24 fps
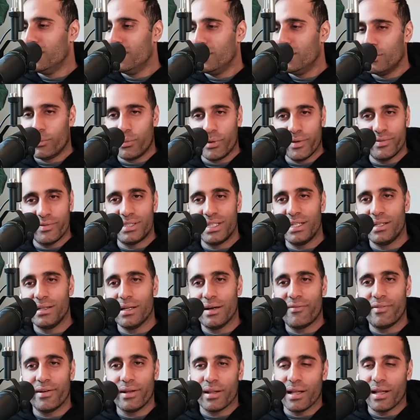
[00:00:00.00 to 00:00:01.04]
We've seen,
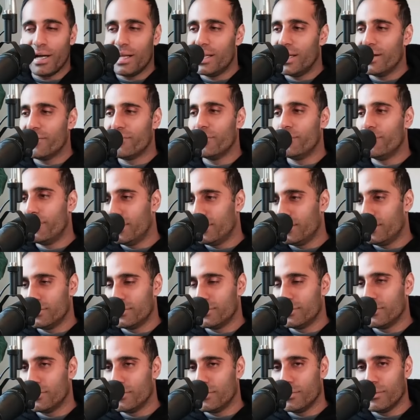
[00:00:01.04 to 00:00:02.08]
I think, like $11
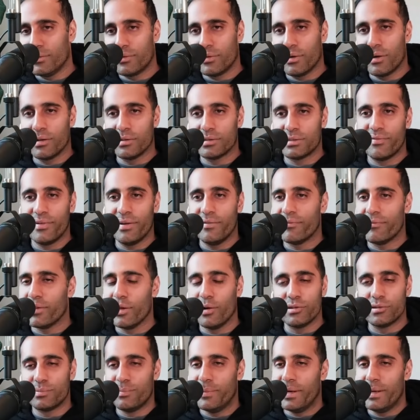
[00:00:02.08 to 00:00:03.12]
billion of
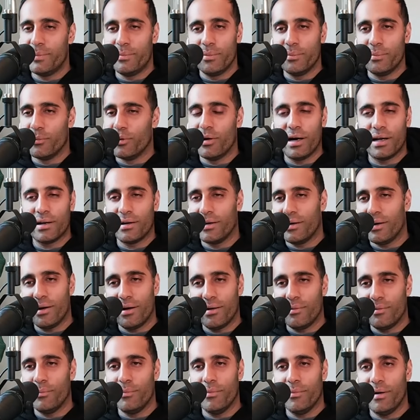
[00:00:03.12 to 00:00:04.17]
inflows, maybe more. I,
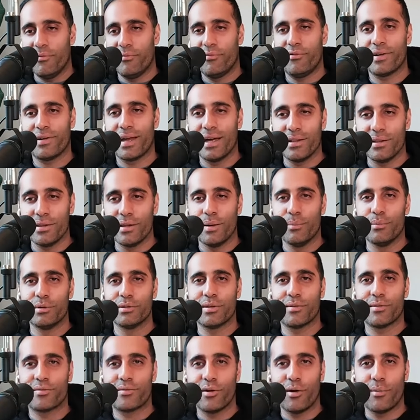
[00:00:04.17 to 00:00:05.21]
am I'm forgetting numbers
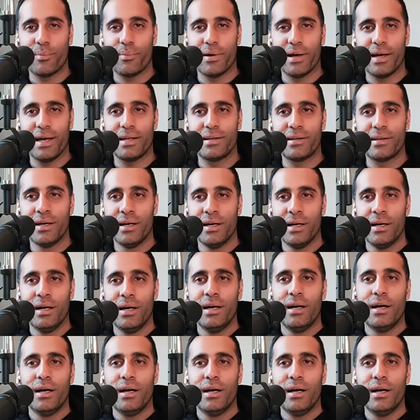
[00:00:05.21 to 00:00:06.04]
off the top of my lot, head.